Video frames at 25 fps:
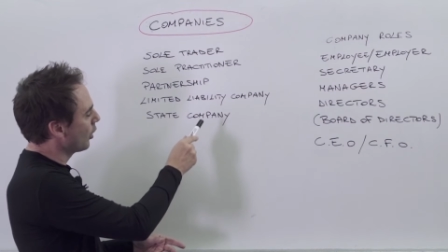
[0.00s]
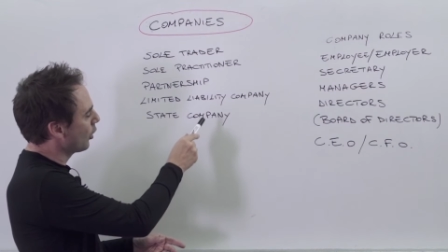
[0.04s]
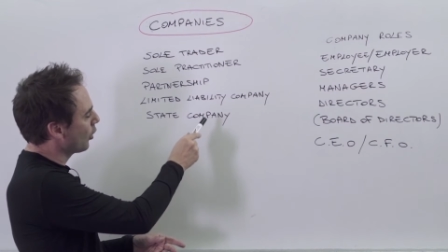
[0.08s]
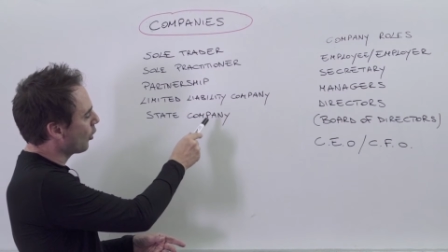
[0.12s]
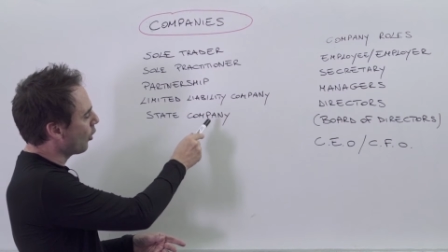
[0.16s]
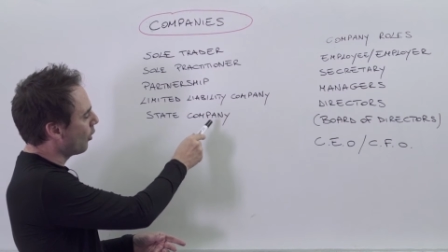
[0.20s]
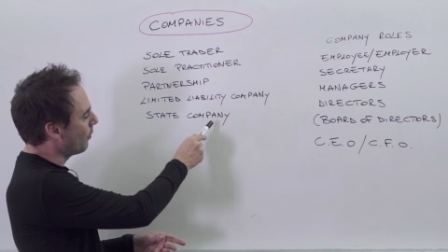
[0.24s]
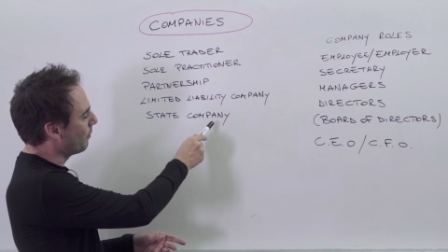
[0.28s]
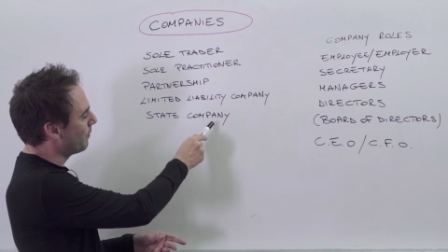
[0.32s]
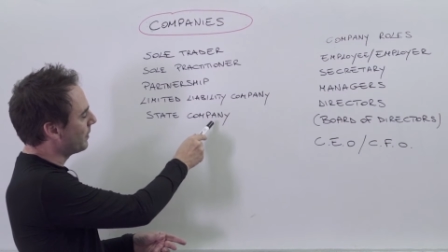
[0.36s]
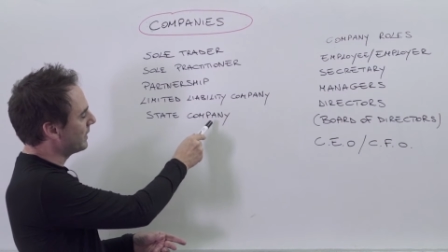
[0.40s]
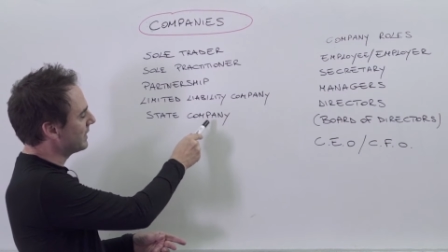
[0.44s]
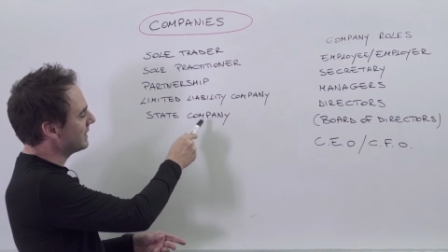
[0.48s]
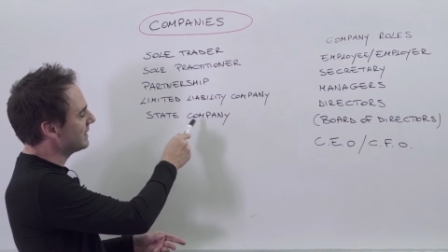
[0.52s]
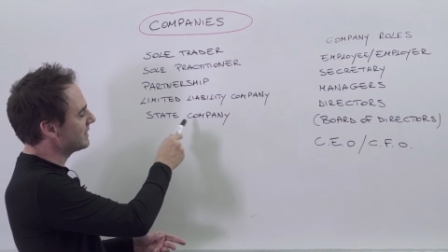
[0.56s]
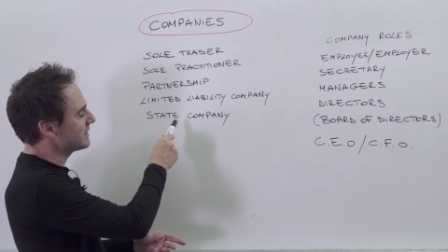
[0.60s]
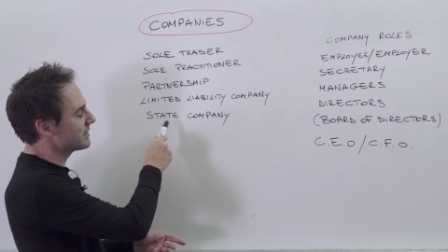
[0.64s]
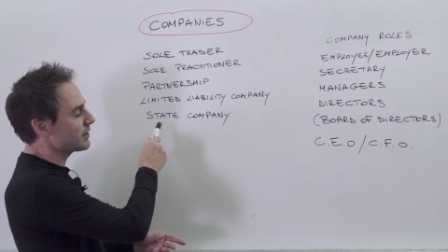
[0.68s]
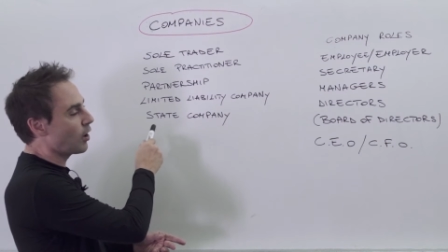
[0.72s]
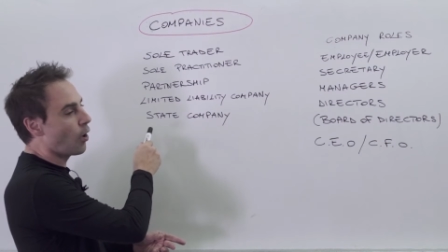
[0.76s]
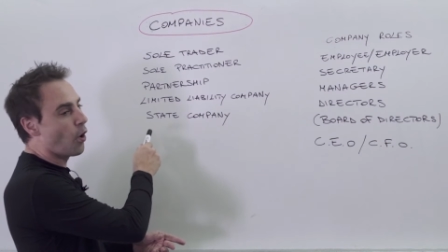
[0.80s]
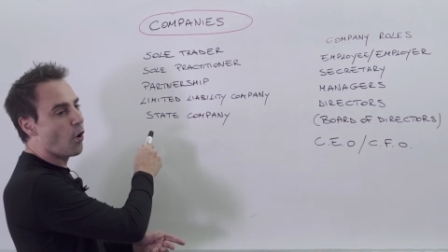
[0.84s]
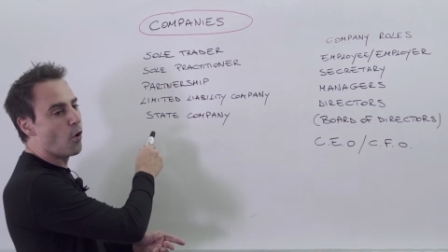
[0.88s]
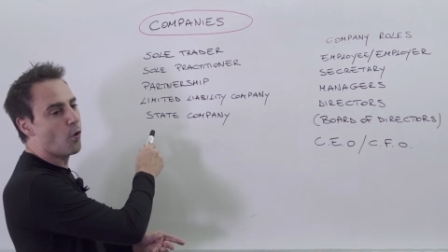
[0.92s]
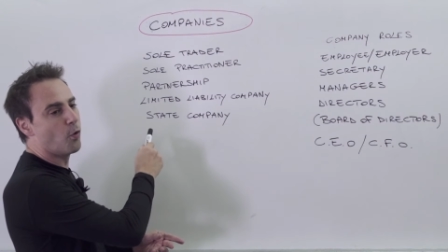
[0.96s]

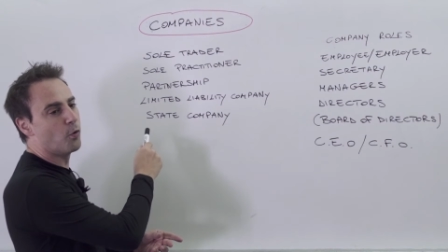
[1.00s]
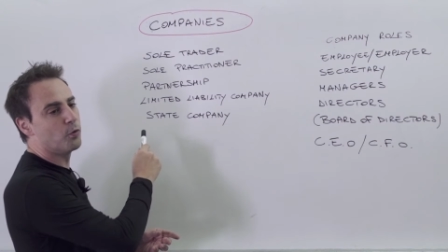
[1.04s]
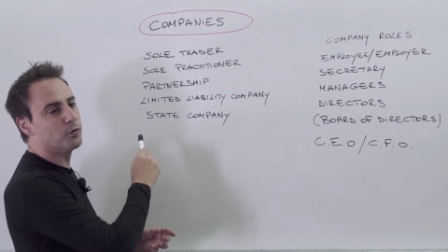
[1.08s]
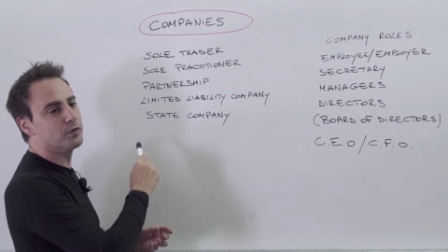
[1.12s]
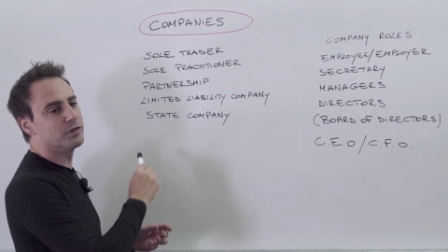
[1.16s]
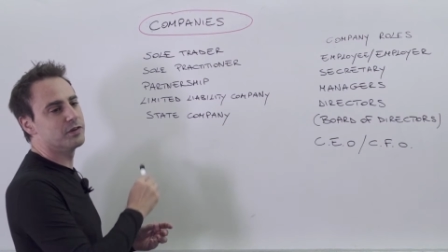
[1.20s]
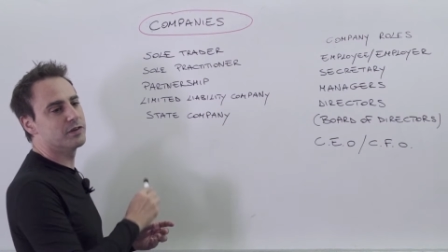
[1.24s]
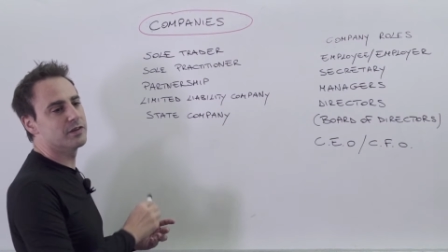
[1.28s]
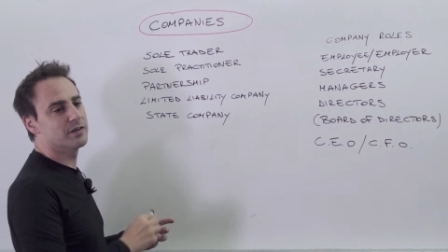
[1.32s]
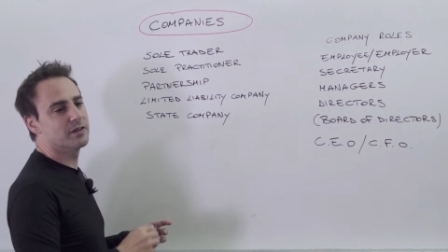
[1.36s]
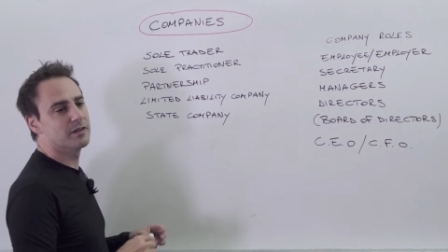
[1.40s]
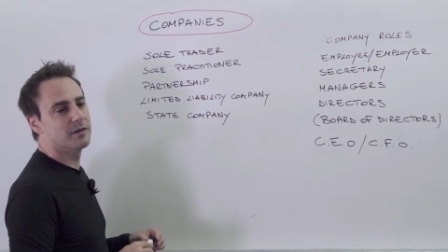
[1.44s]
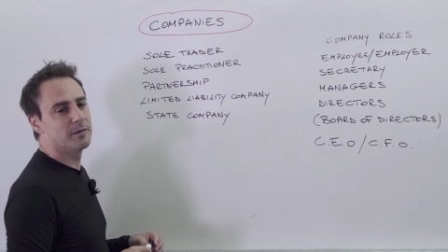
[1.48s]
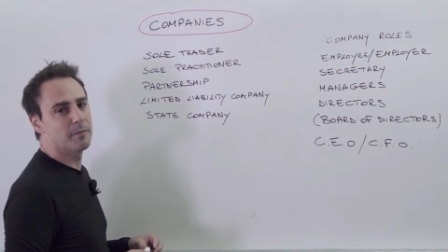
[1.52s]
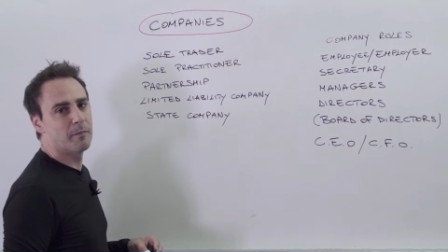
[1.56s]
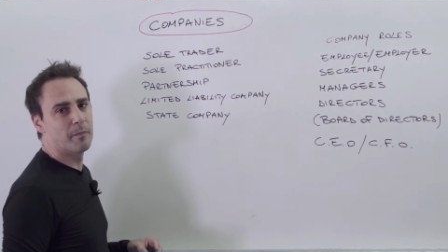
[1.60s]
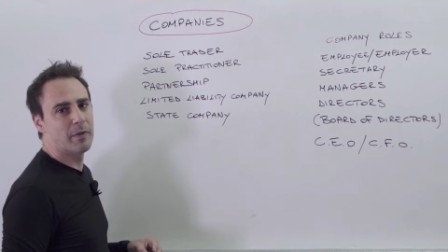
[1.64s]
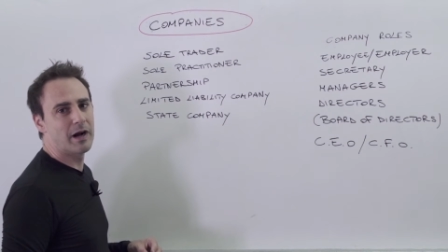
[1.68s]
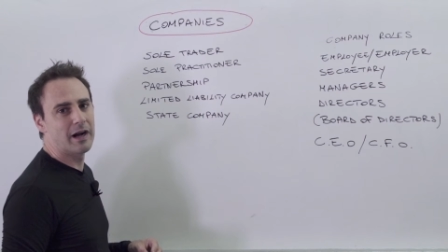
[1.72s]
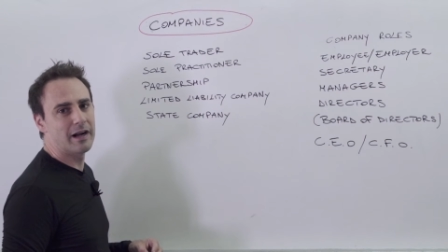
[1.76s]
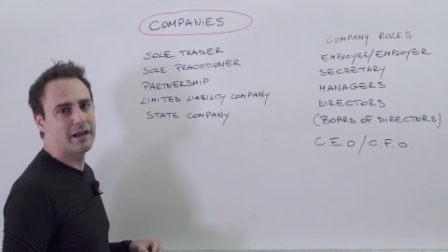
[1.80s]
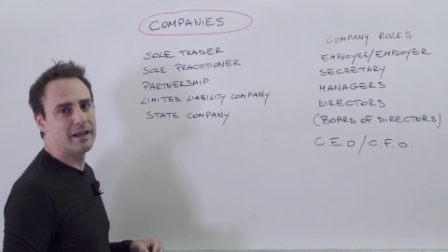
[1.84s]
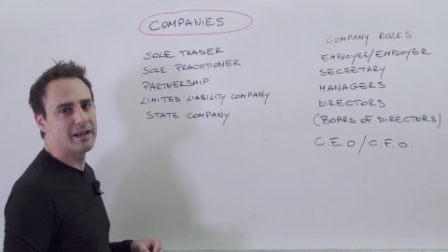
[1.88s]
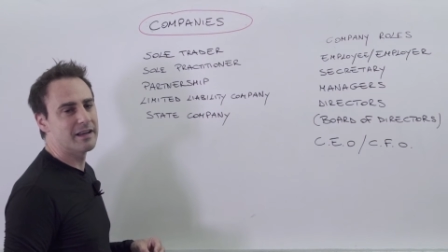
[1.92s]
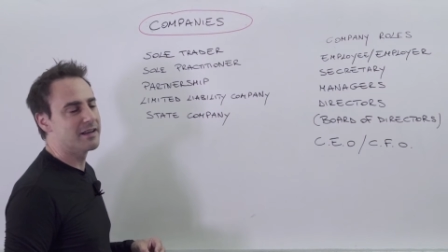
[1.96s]
companies owned
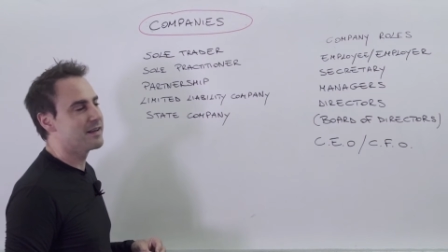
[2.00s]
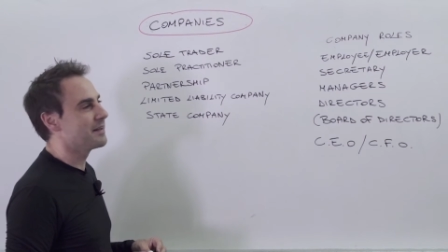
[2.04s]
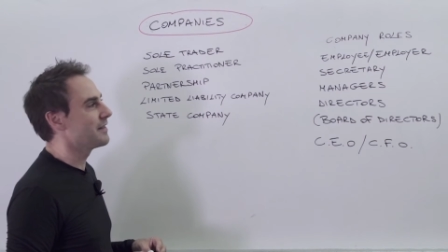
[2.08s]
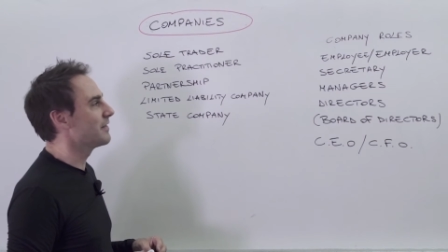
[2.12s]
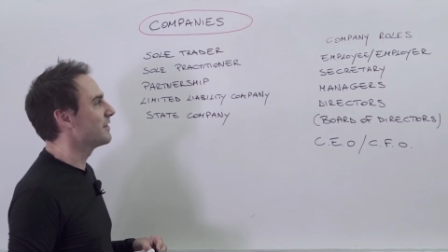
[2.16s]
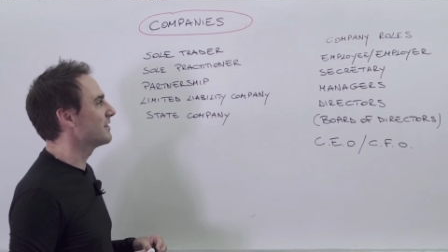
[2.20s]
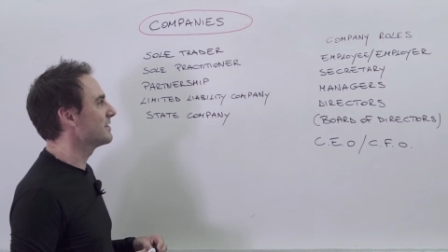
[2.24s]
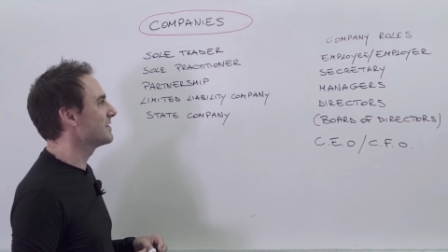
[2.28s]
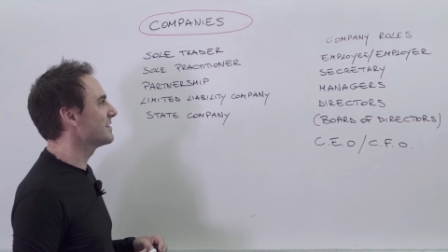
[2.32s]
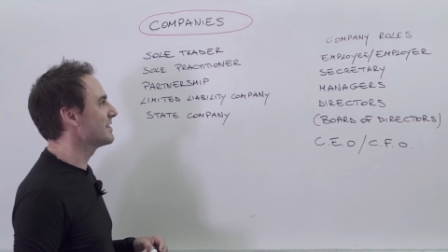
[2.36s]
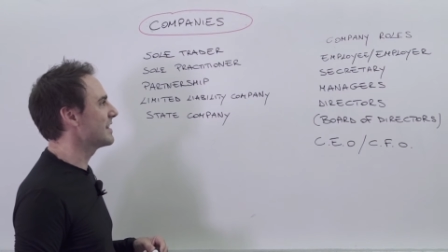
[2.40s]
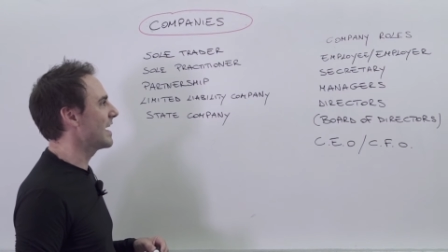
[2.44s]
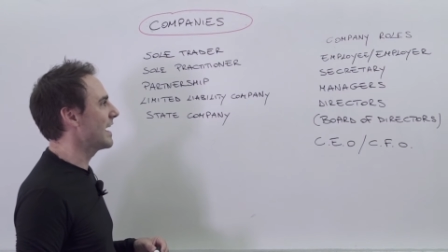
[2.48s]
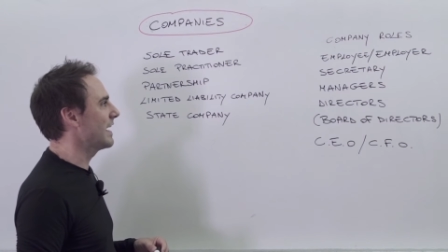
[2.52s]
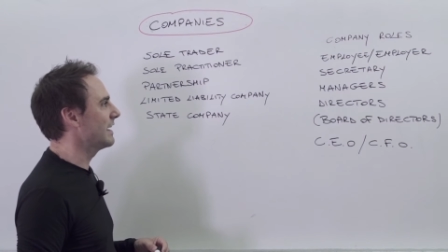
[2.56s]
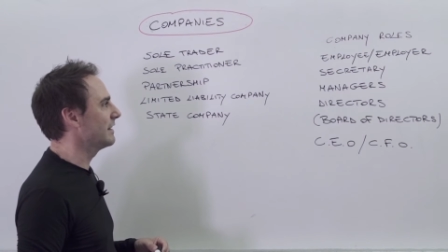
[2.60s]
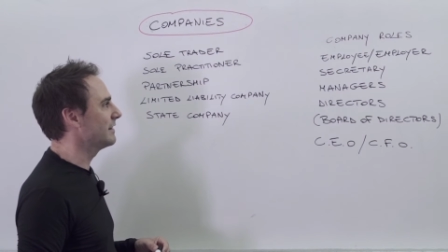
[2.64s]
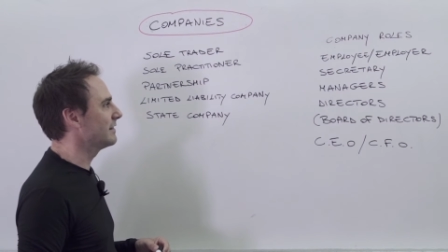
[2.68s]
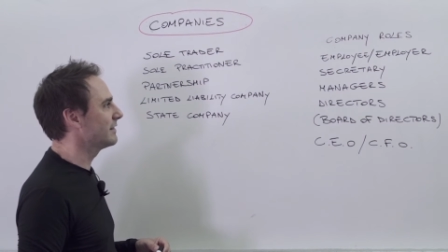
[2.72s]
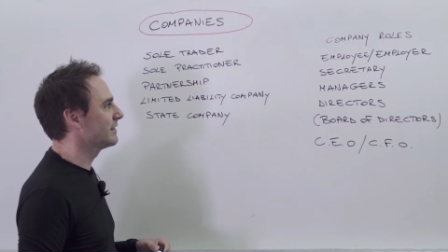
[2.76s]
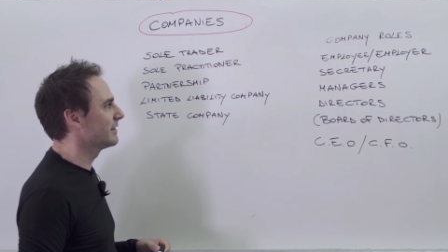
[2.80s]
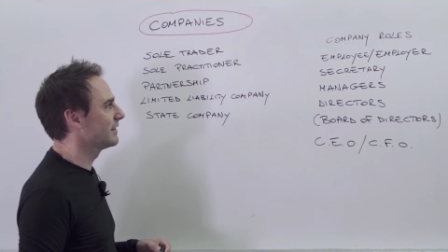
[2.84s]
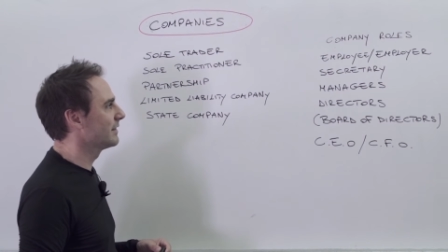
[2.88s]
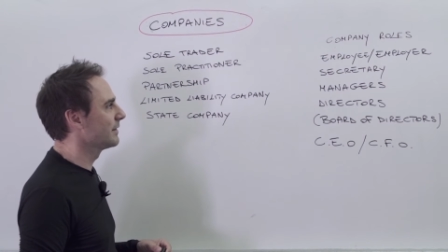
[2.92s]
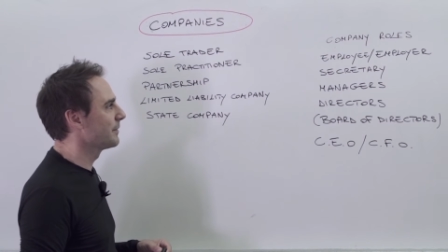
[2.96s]
by the
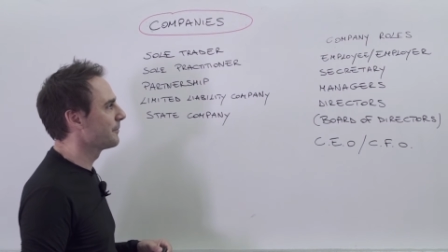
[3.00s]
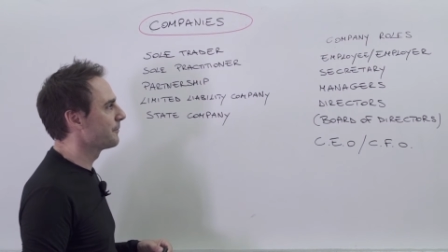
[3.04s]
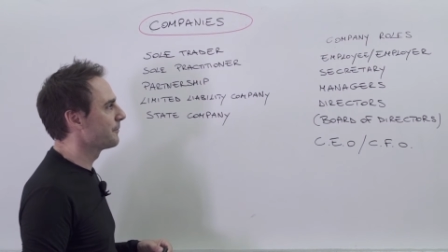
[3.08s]
state.